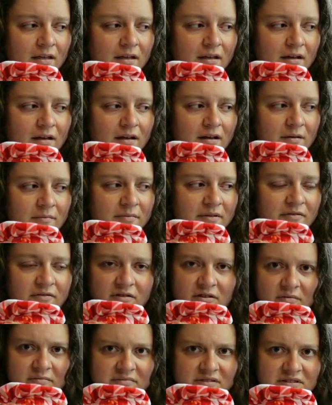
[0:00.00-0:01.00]
The
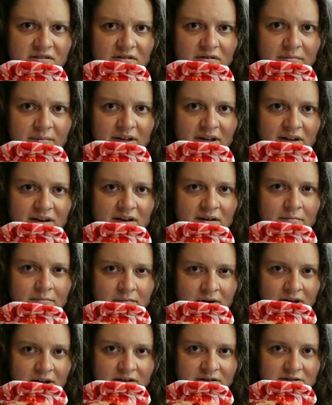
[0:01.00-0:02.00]
foam snowman. I'm
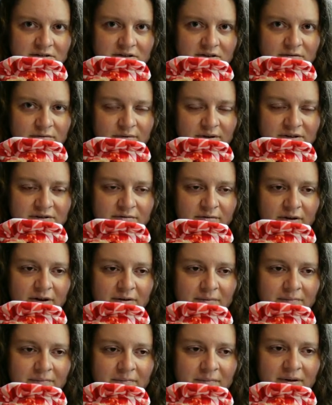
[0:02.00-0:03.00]
not sure which one.
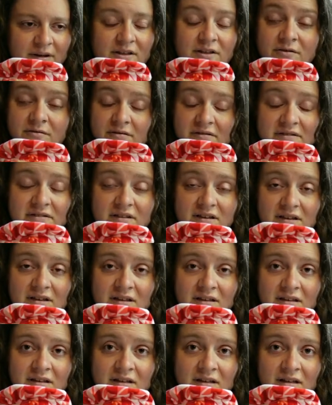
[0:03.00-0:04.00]
But you will see.